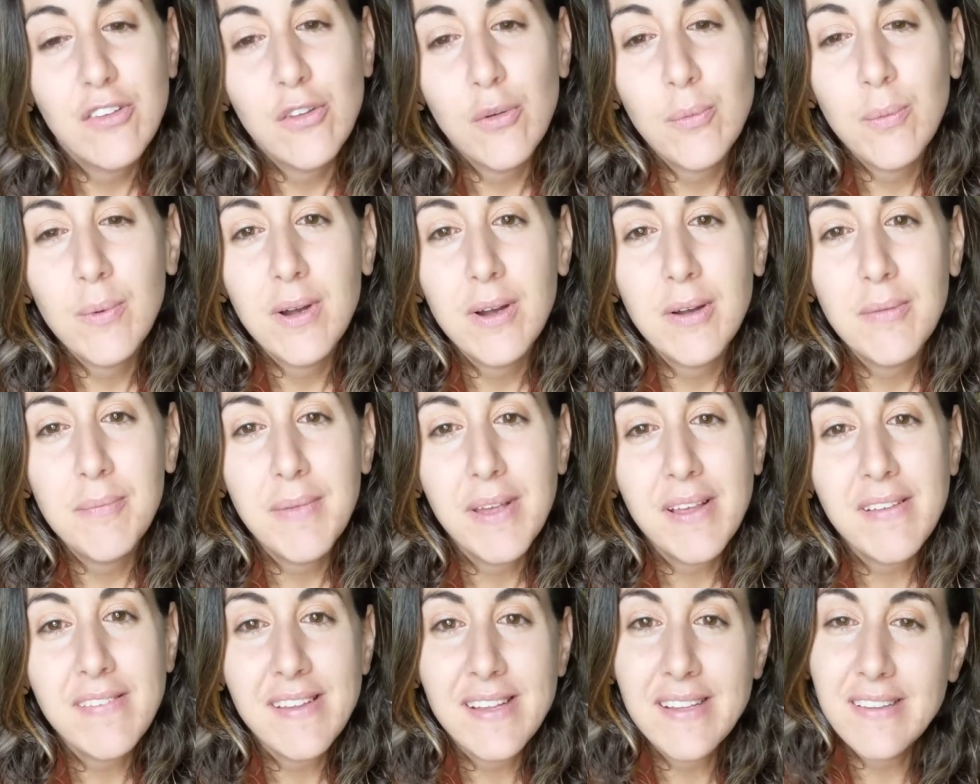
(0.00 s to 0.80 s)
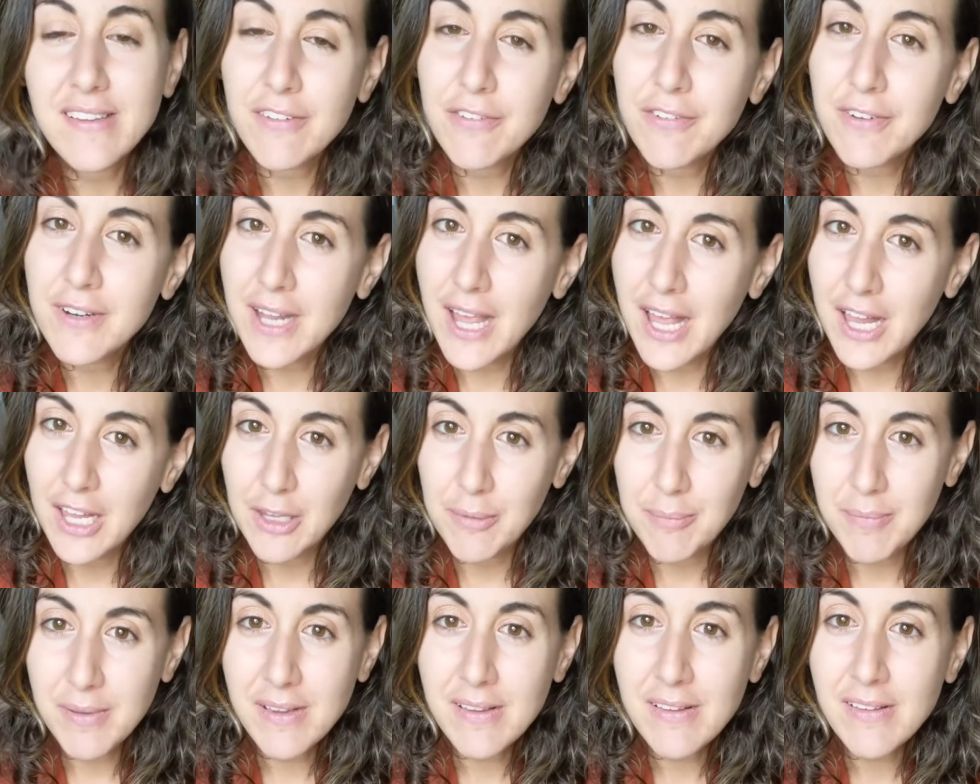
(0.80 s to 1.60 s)
So we're mixing different
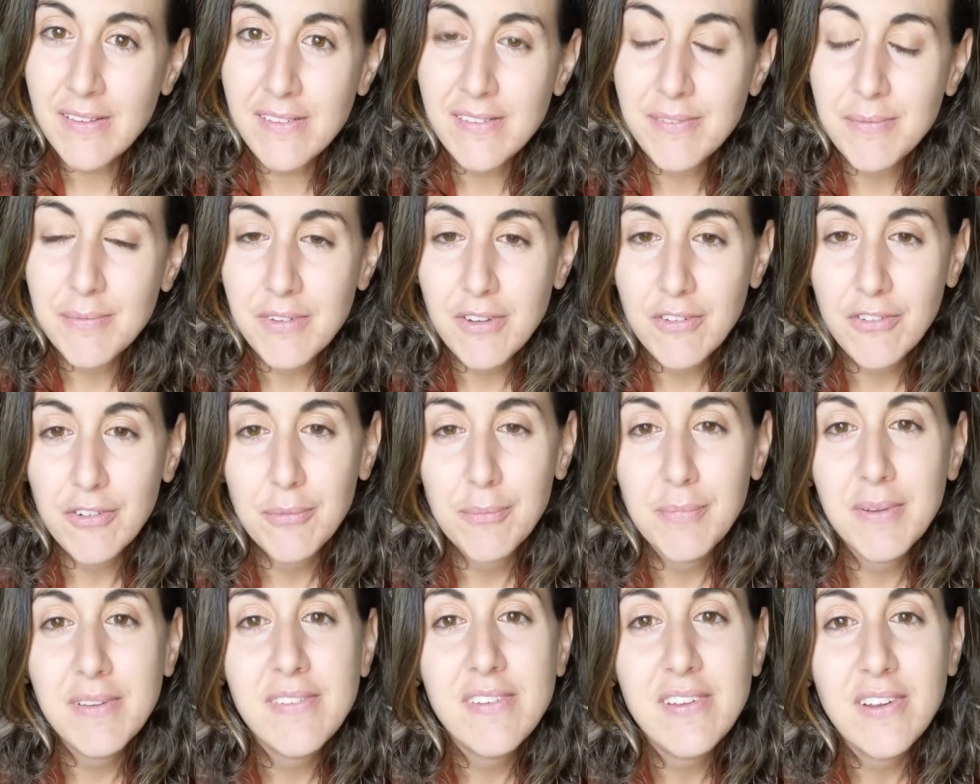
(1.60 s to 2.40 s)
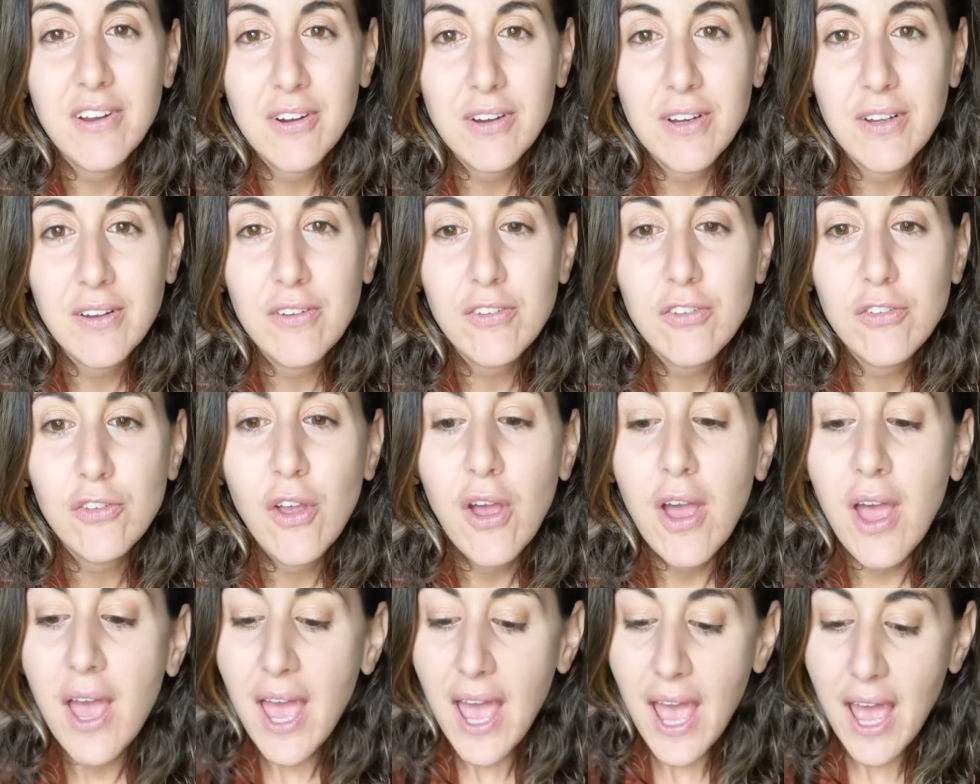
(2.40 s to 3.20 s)
elements, different materials,
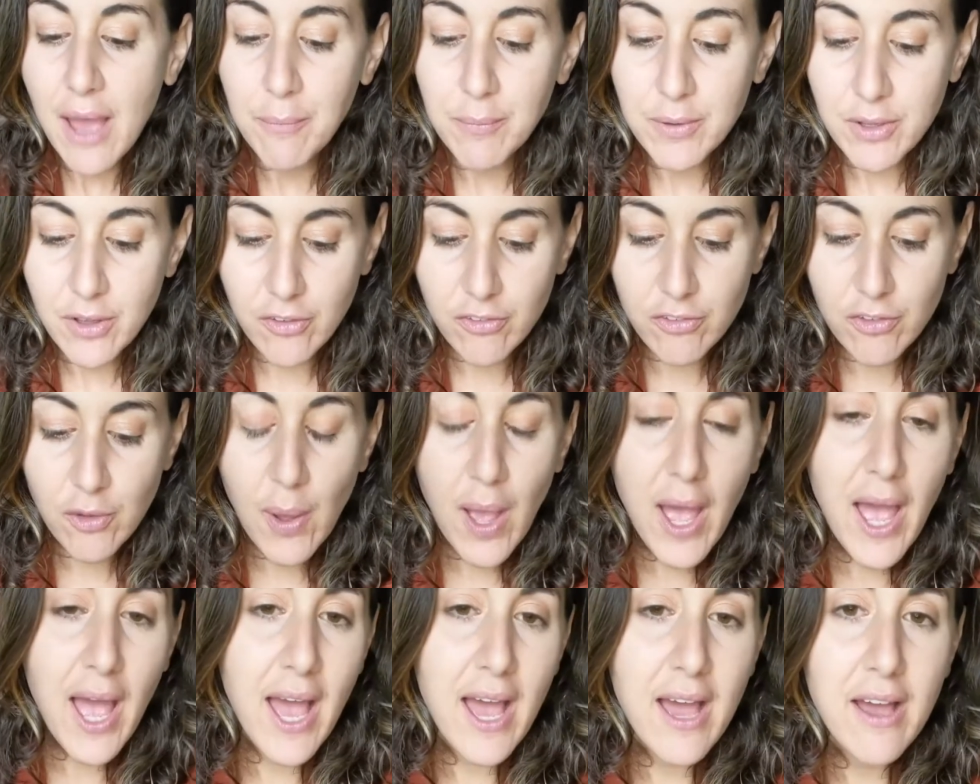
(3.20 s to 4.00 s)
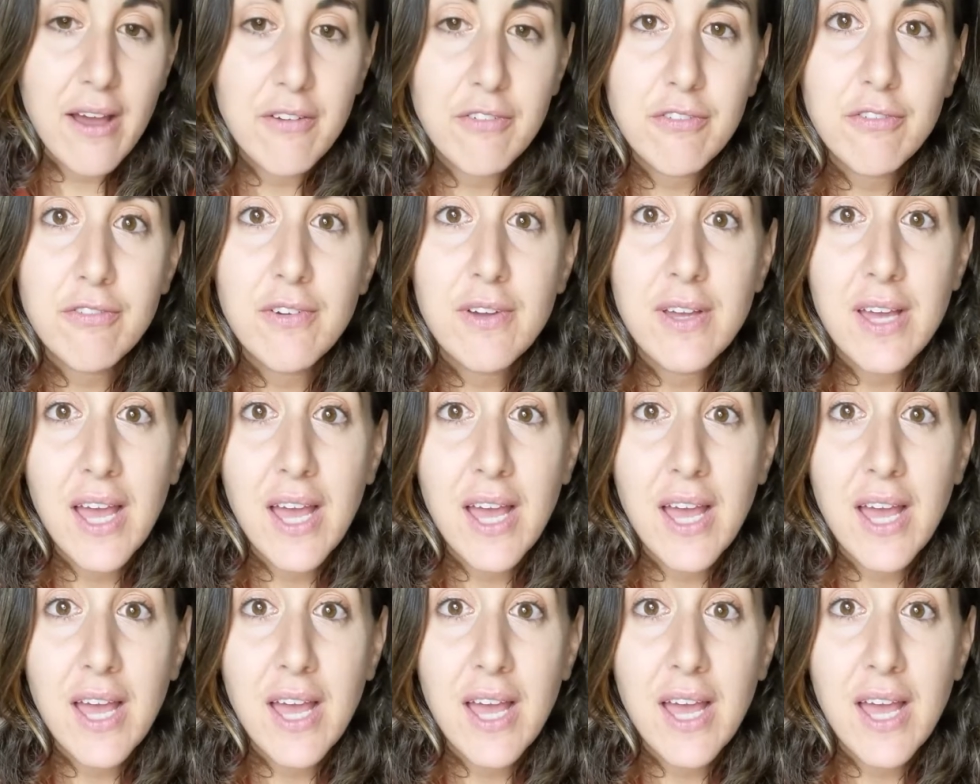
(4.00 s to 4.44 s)
and we also have